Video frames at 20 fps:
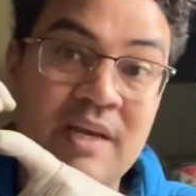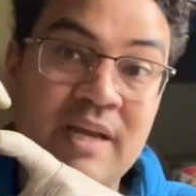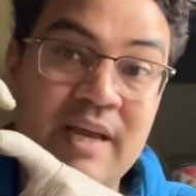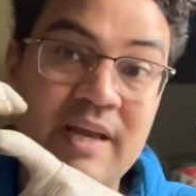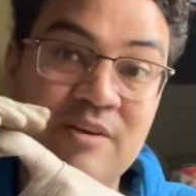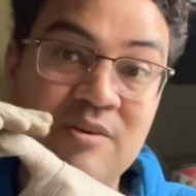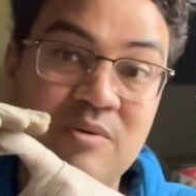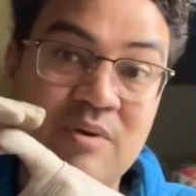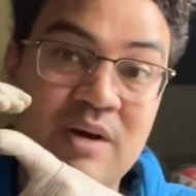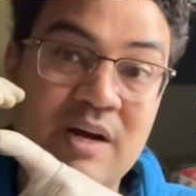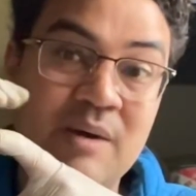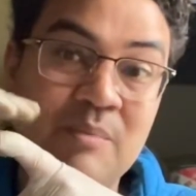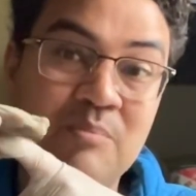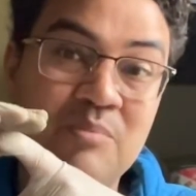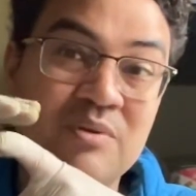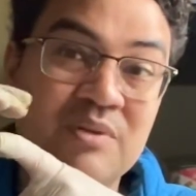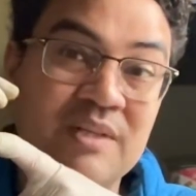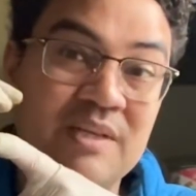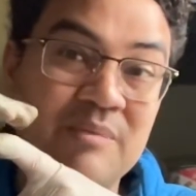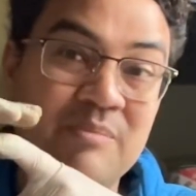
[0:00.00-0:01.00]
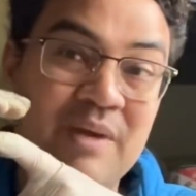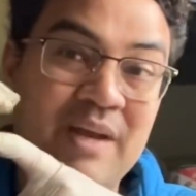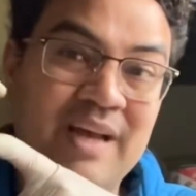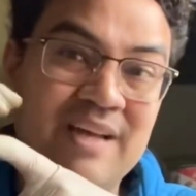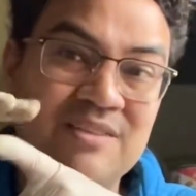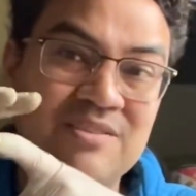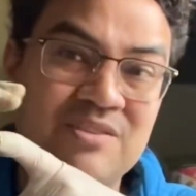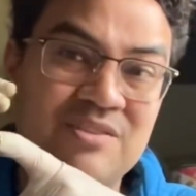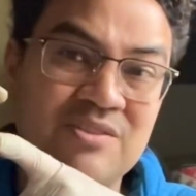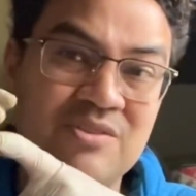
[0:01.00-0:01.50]
and your upper lip
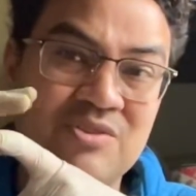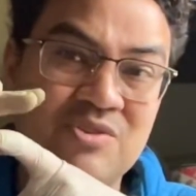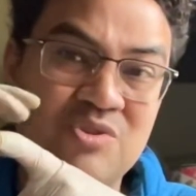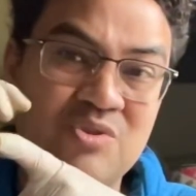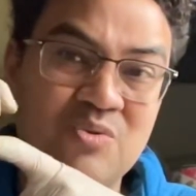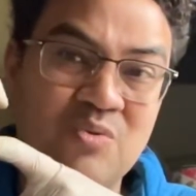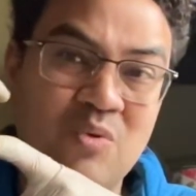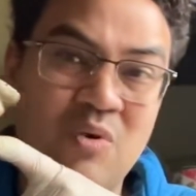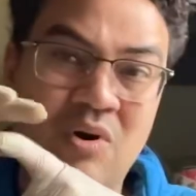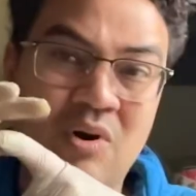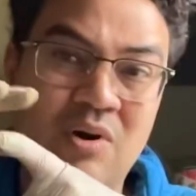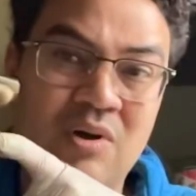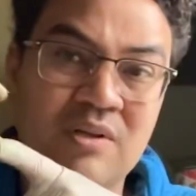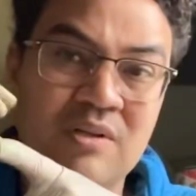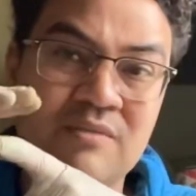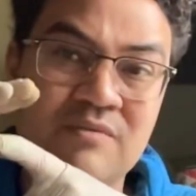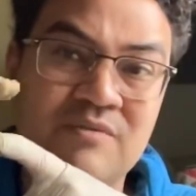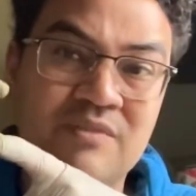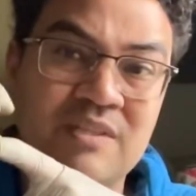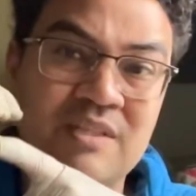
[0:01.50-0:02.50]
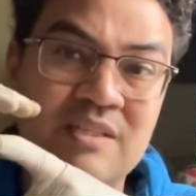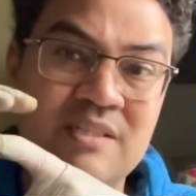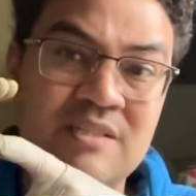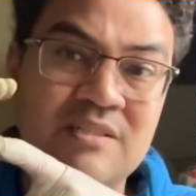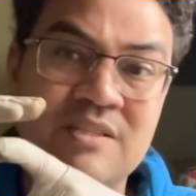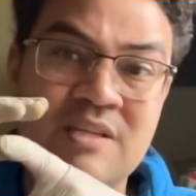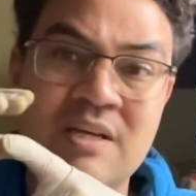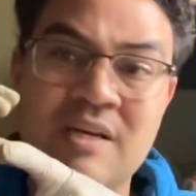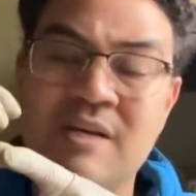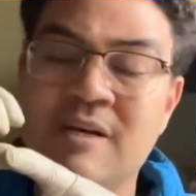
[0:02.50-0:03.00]
has to do all of
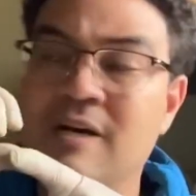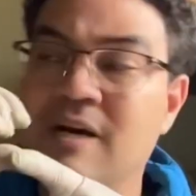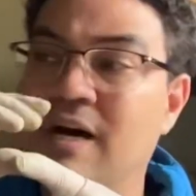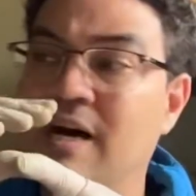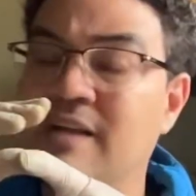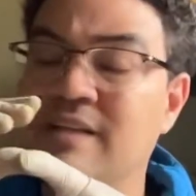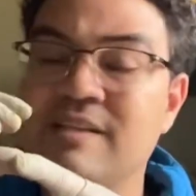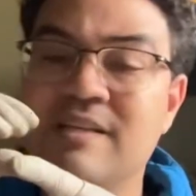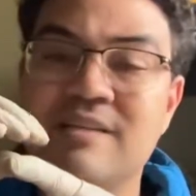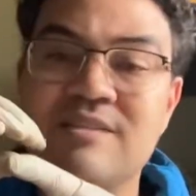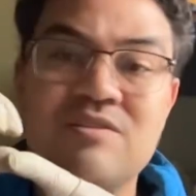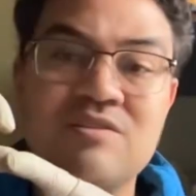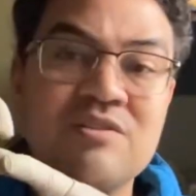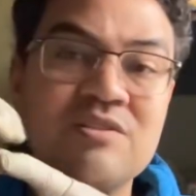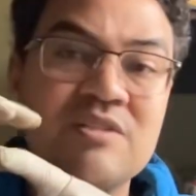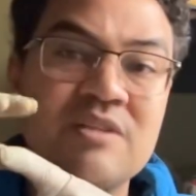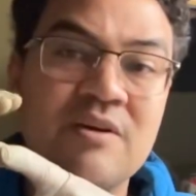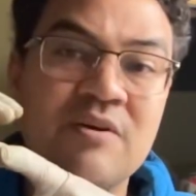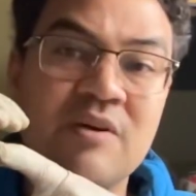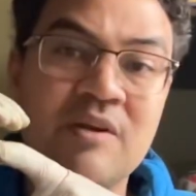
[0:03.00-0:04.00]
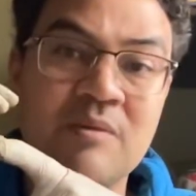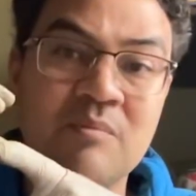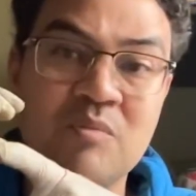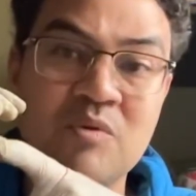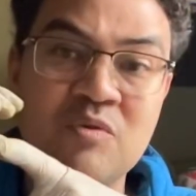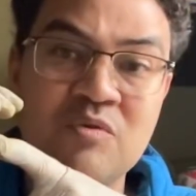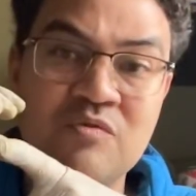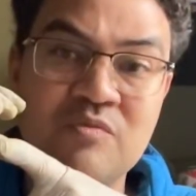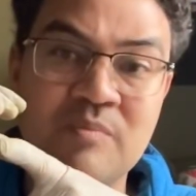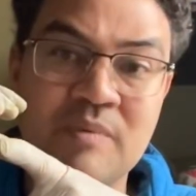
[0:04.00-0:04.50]
these unnecessary
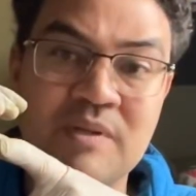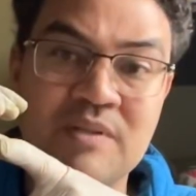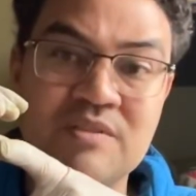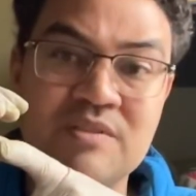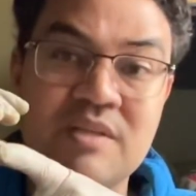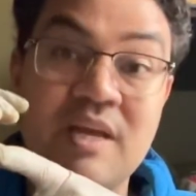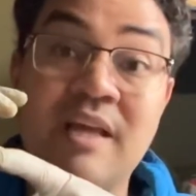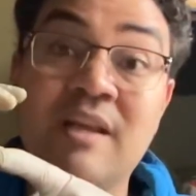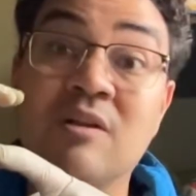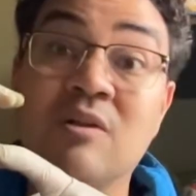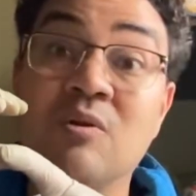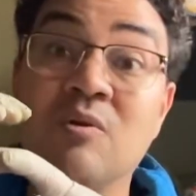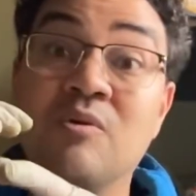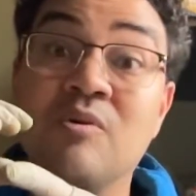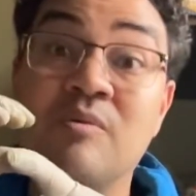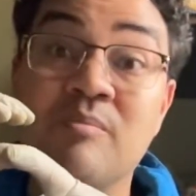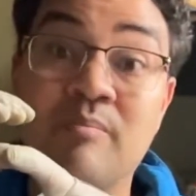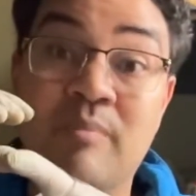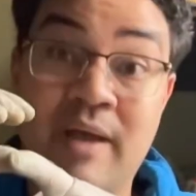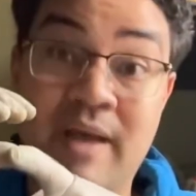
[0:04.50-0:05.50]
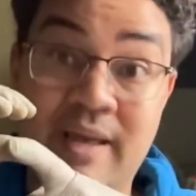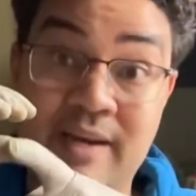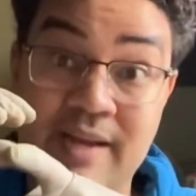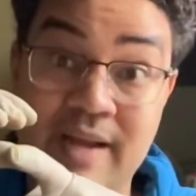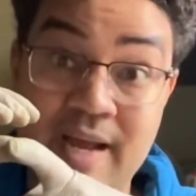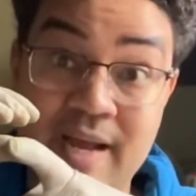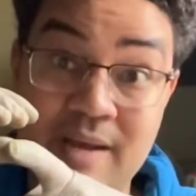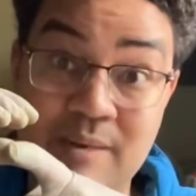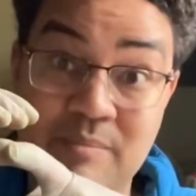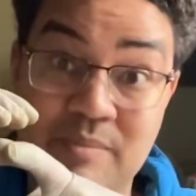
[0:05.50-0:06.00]
movements and learn bad
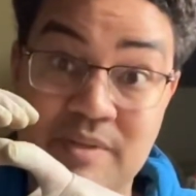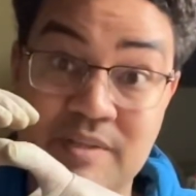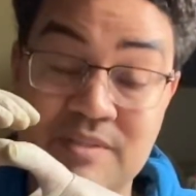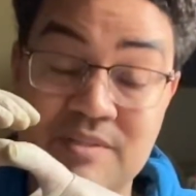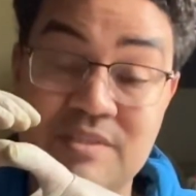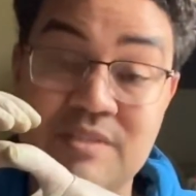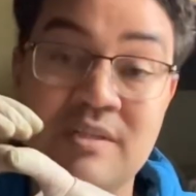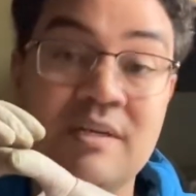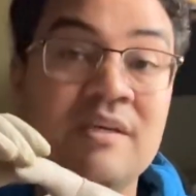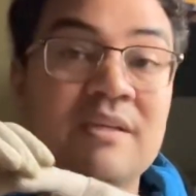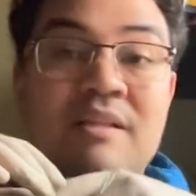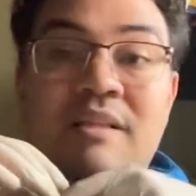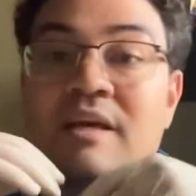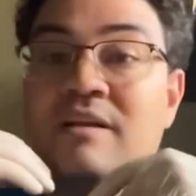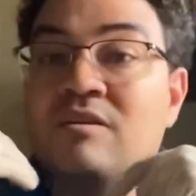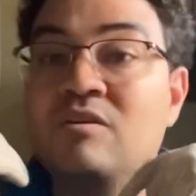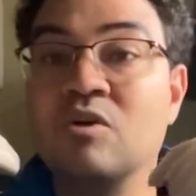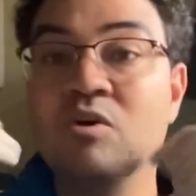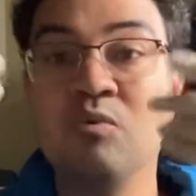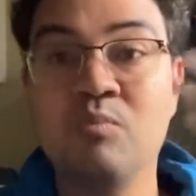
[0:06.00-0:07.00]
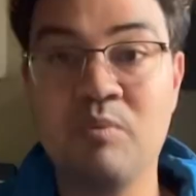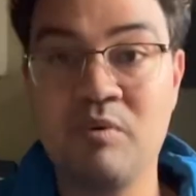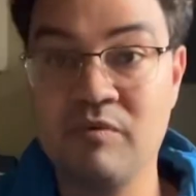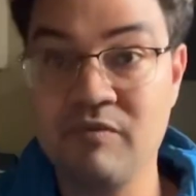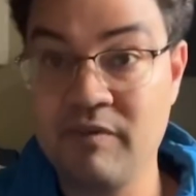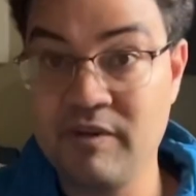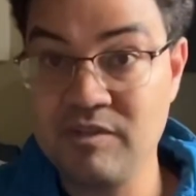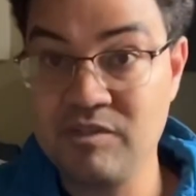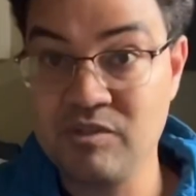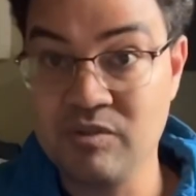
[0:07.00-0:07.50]
habits that no
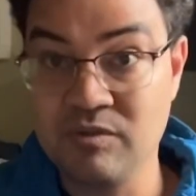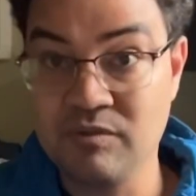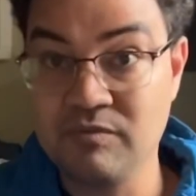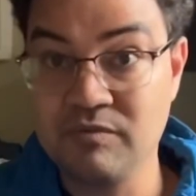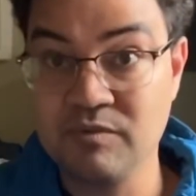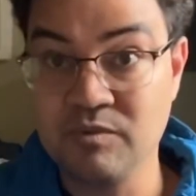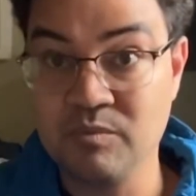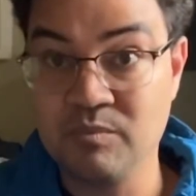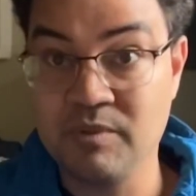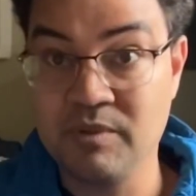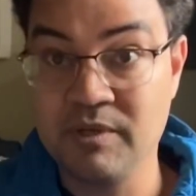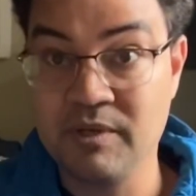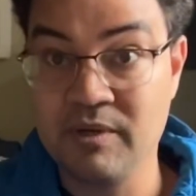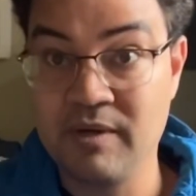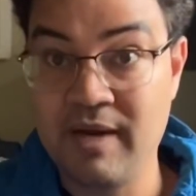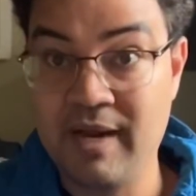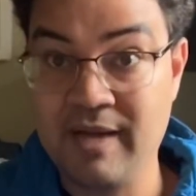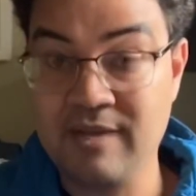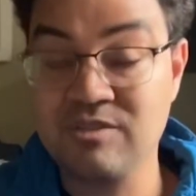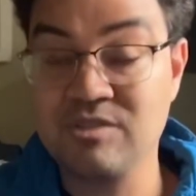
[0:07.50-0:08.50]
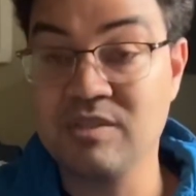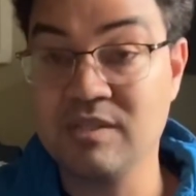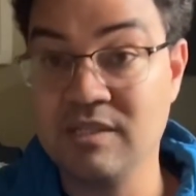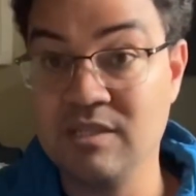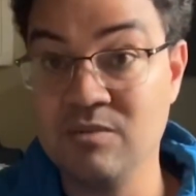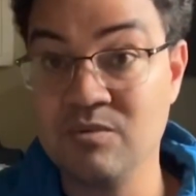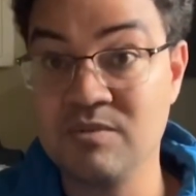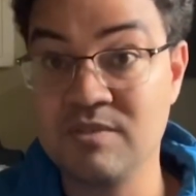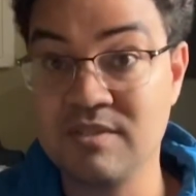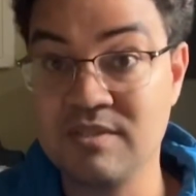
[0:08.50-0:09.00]
professional flute player actually
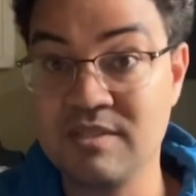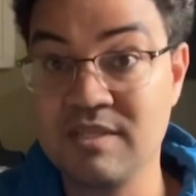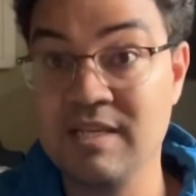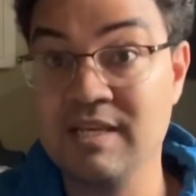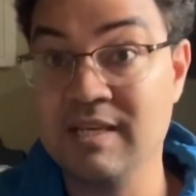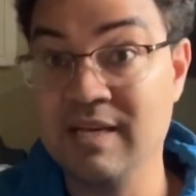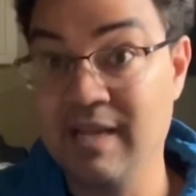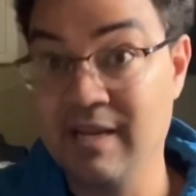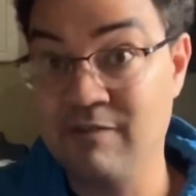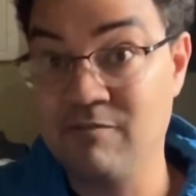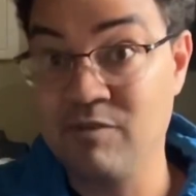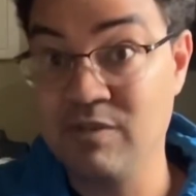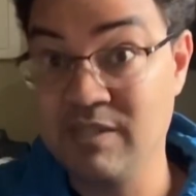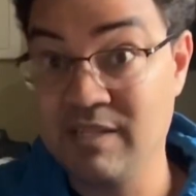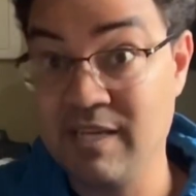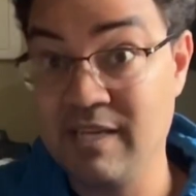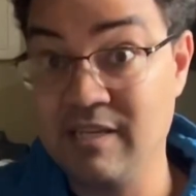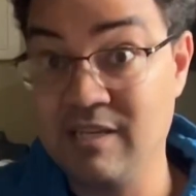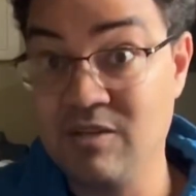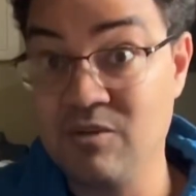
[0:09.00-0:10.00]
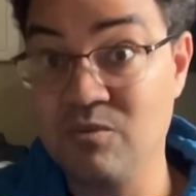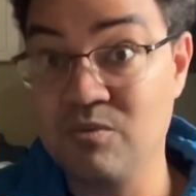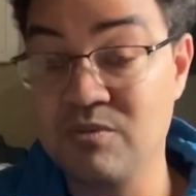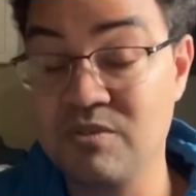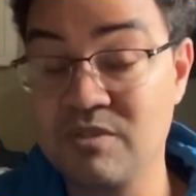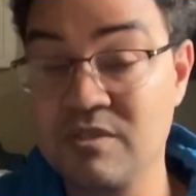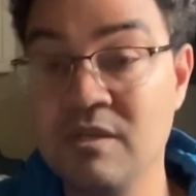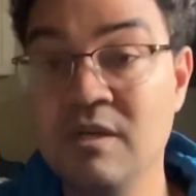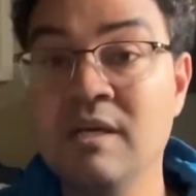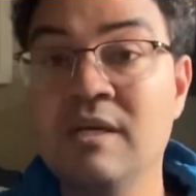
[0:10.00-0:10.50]
uses in everyday use.